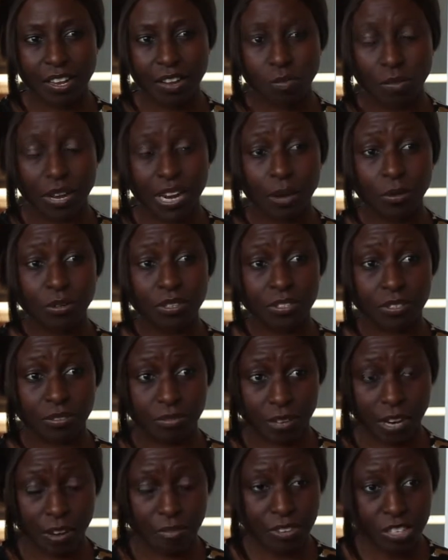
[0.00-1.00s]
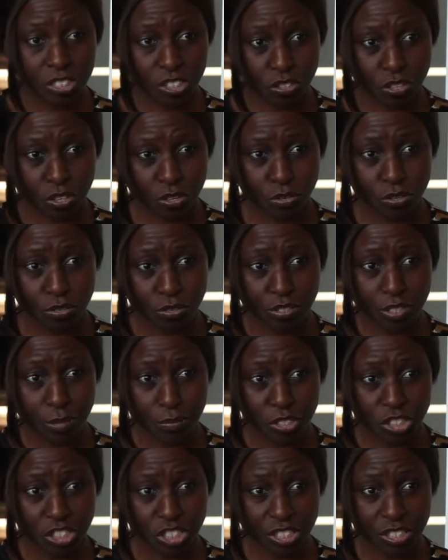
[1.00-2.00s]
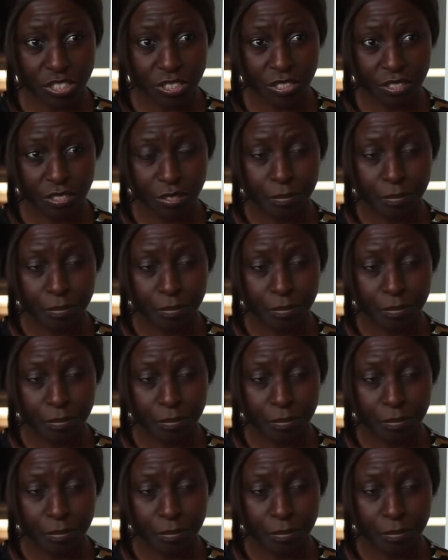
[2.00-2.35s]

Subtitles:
when I first joined Youth the Mission.